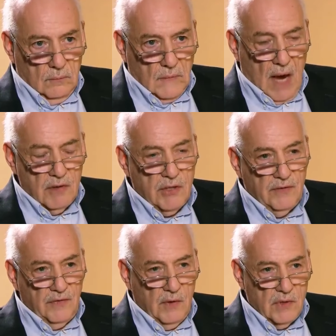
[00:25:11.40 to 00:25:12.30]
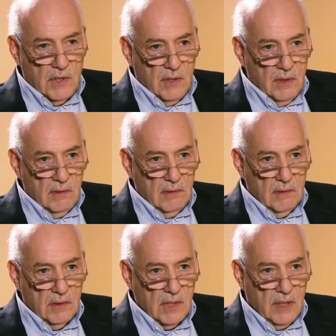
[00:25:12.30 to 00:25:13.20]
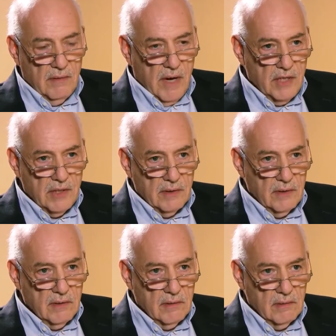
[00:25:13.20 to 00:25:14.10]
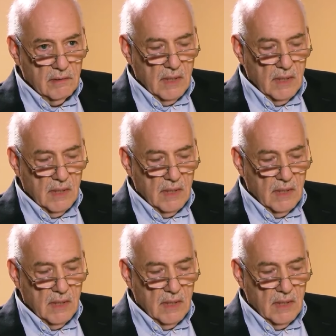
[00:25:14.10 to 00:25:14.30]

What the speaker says: How should future generations